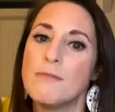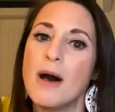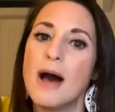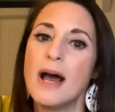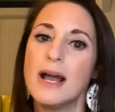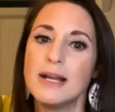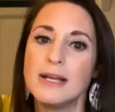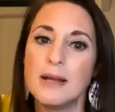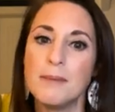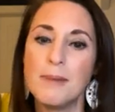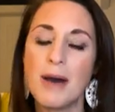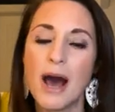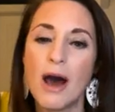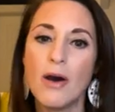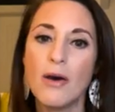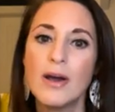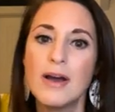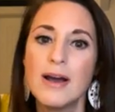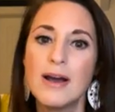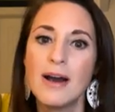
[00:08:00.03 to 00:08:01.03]
mind
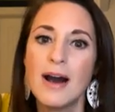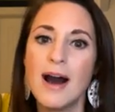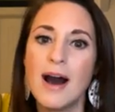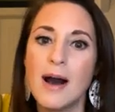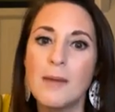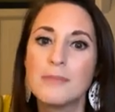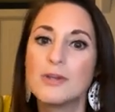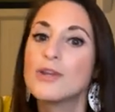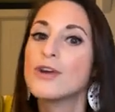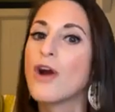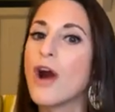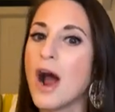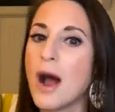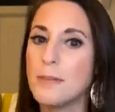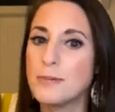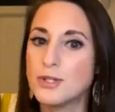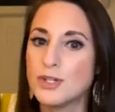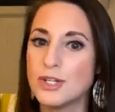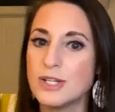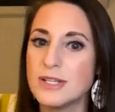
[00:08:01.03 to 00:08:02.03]
about your
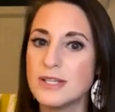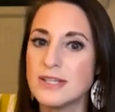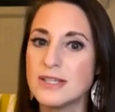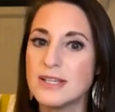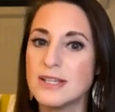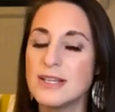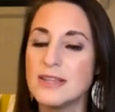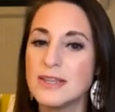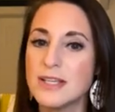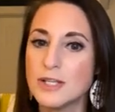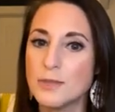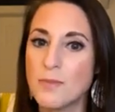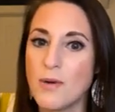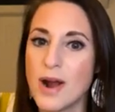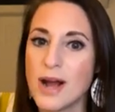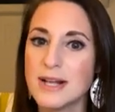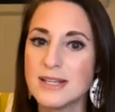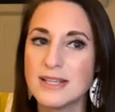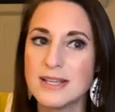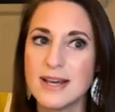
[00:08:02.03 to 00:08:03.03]
options in this
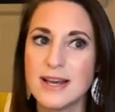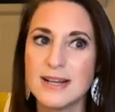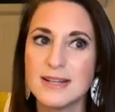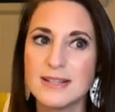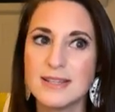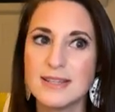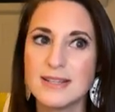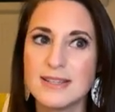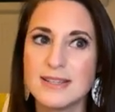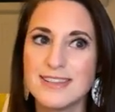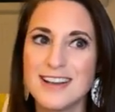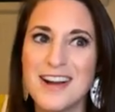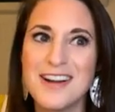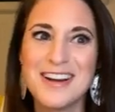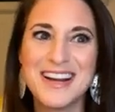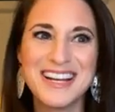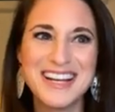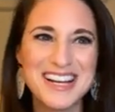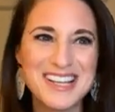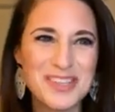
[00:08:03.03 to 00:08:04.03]
process. All
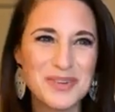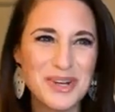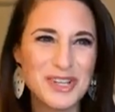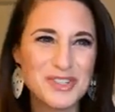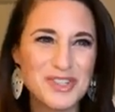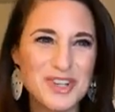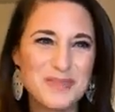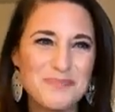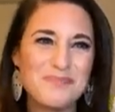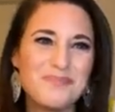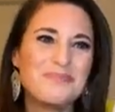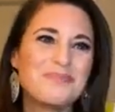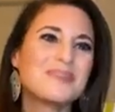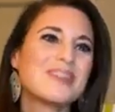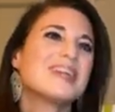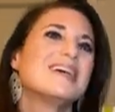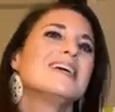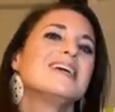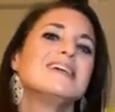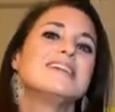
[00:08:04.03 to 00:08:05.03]
right, next question.
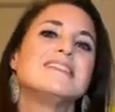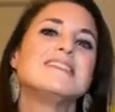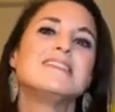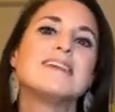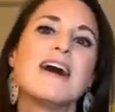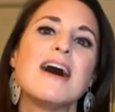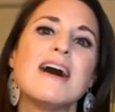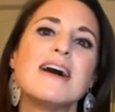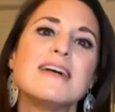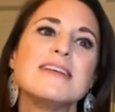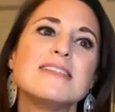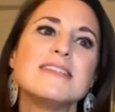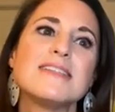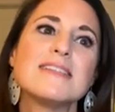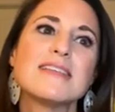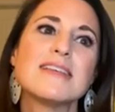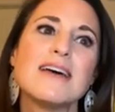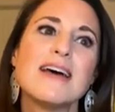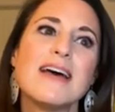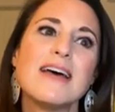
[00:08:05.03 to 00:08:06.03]

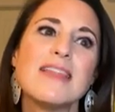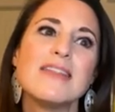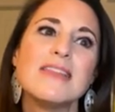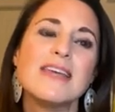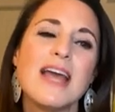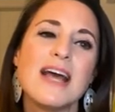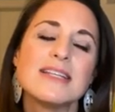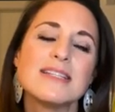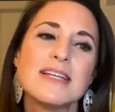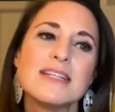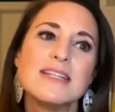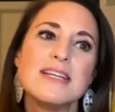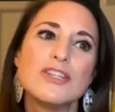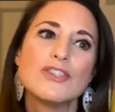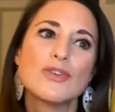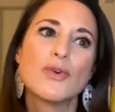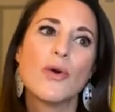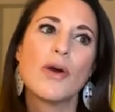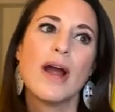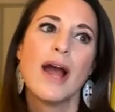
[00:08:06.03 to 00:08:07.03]
Does the SAT
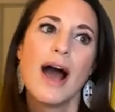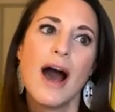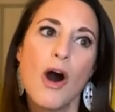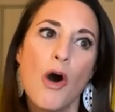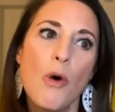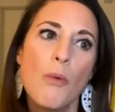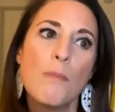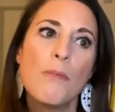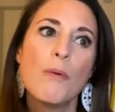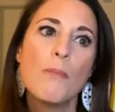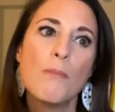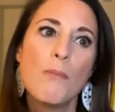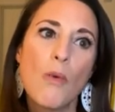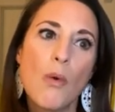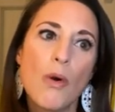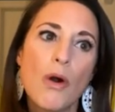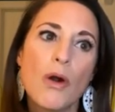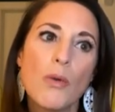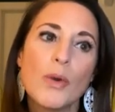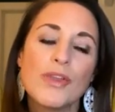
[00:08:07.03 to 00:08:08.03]
score help
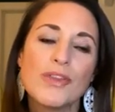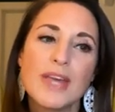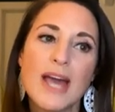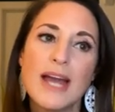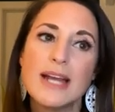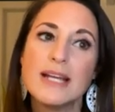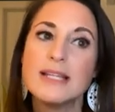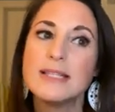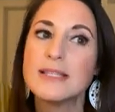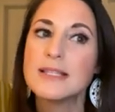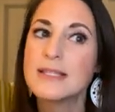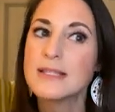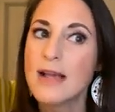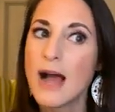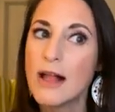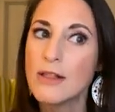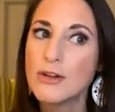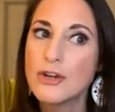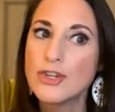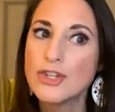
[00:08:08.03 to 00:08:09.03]
more with getting
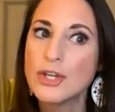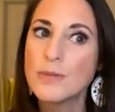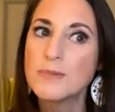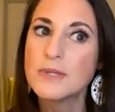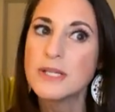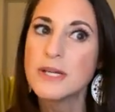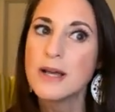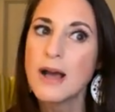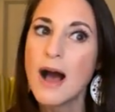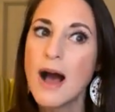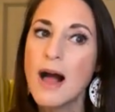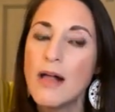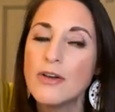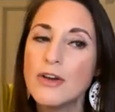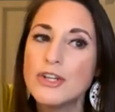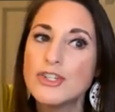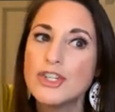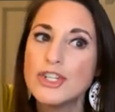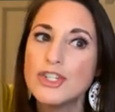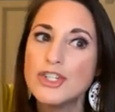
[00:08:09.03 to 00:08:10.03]
scholarships in
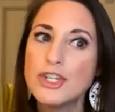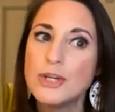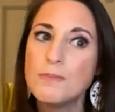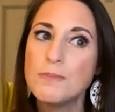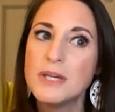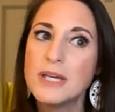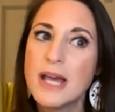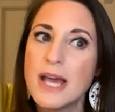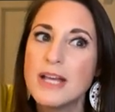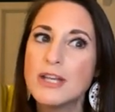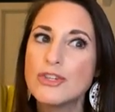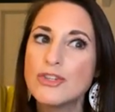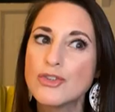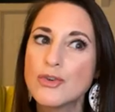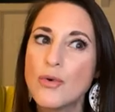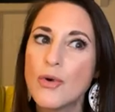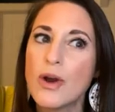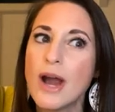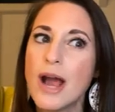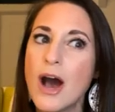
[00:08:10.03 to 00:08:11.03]
college, and GPA
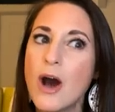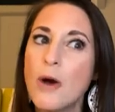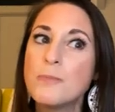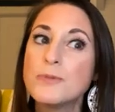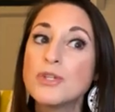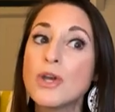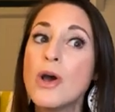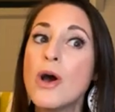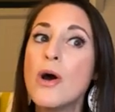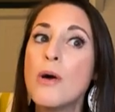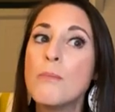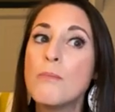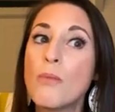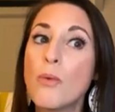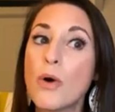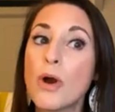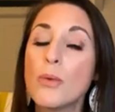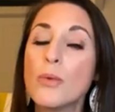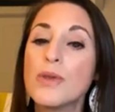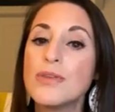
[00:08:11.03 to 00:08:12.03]
score helps
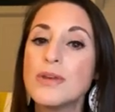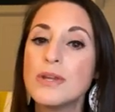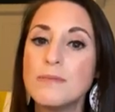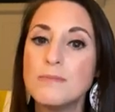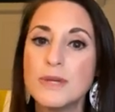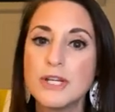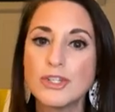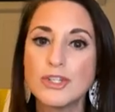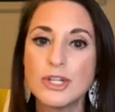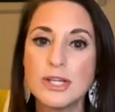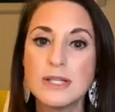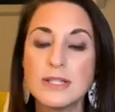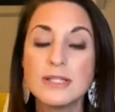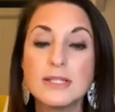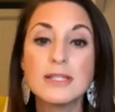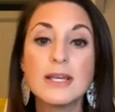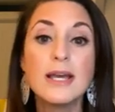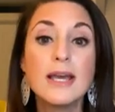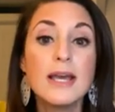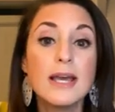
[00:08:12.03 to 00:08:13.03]
more with
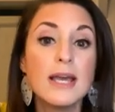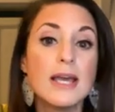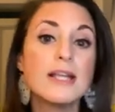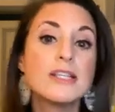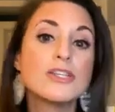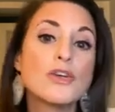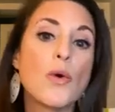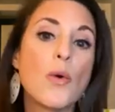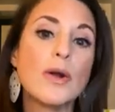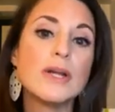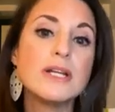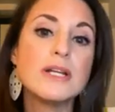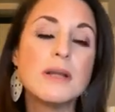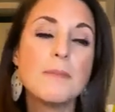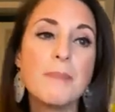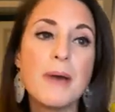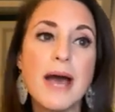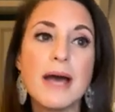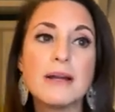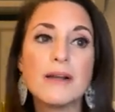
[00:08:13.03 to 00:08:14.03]
admissions? It's going to
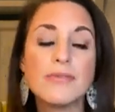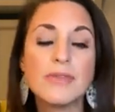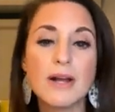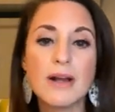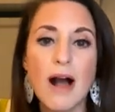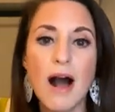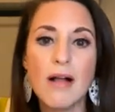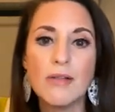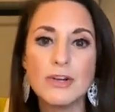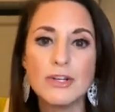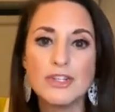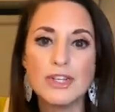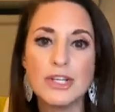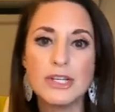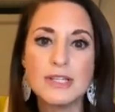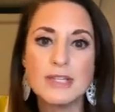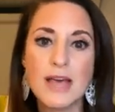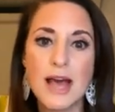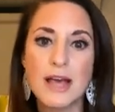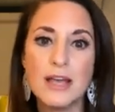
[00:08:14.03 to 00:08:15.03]
depend on the
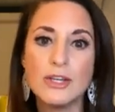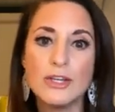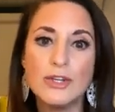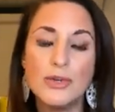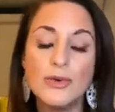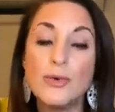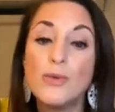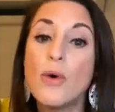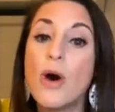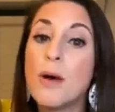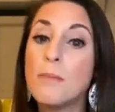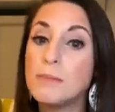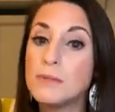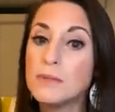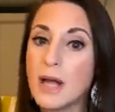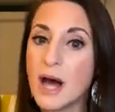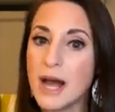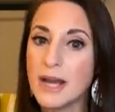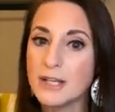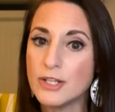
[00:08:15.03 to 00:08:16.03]
colleges that you
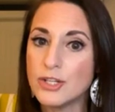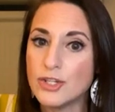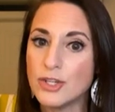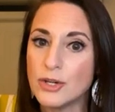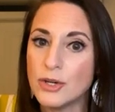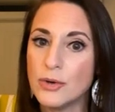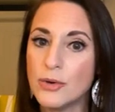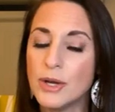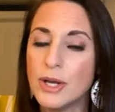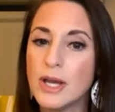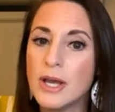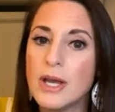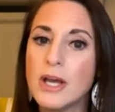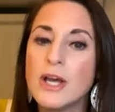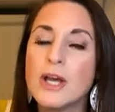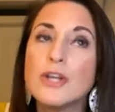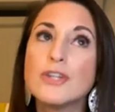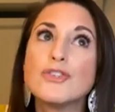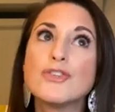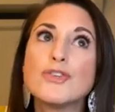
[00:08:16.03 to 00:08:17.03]
apply to.
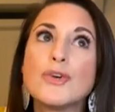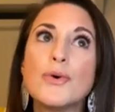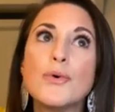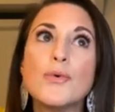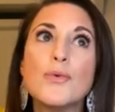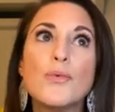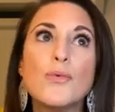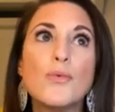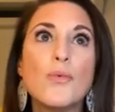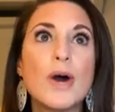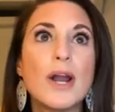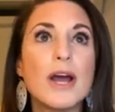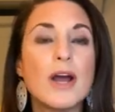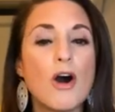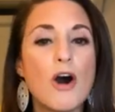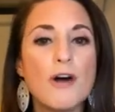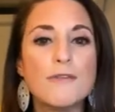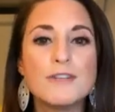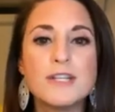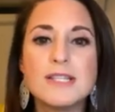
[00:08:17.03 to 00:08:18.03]
So what I
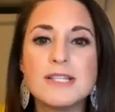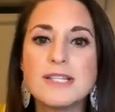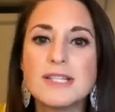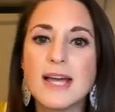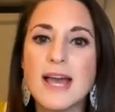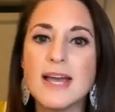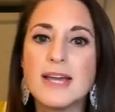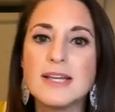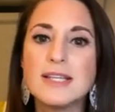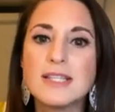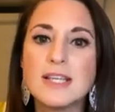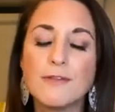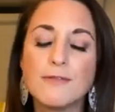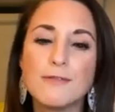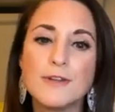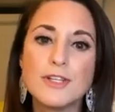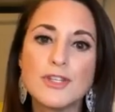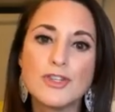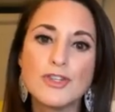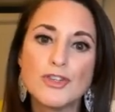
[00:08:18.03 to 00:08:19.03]
often say is if
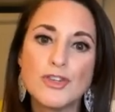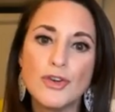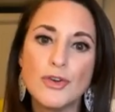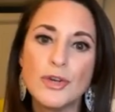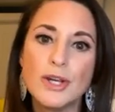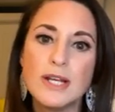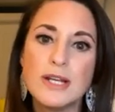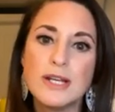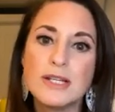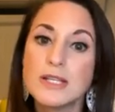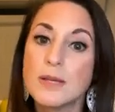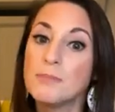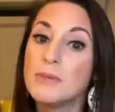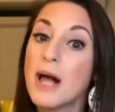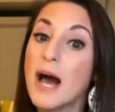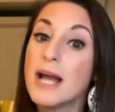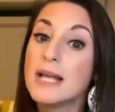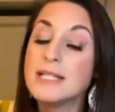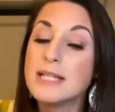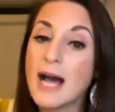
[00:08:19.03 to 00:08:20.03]
a student is
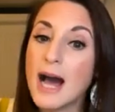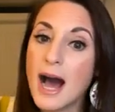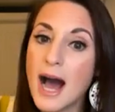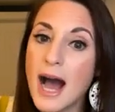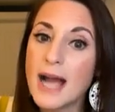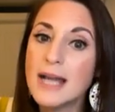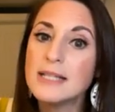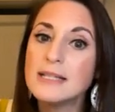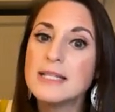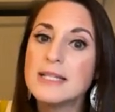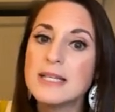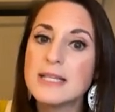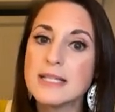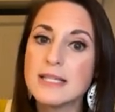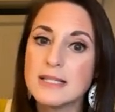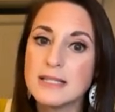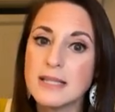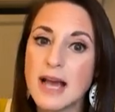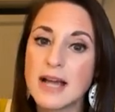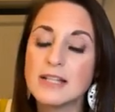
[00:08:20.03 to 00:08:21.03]
applying to highly
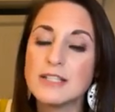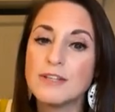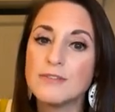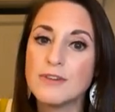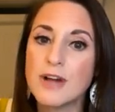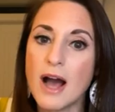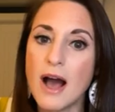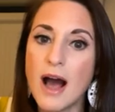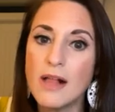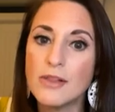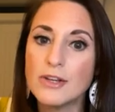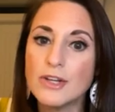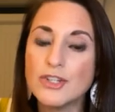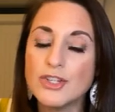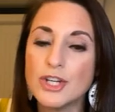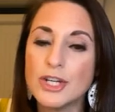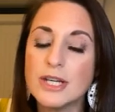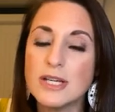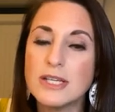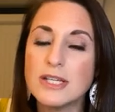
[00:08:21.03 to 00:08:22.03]
selective
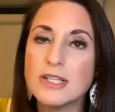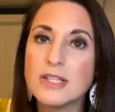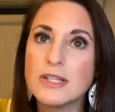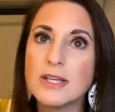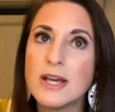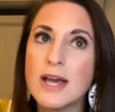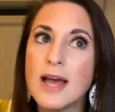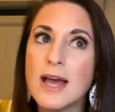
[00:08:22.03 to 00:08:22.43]
colleges,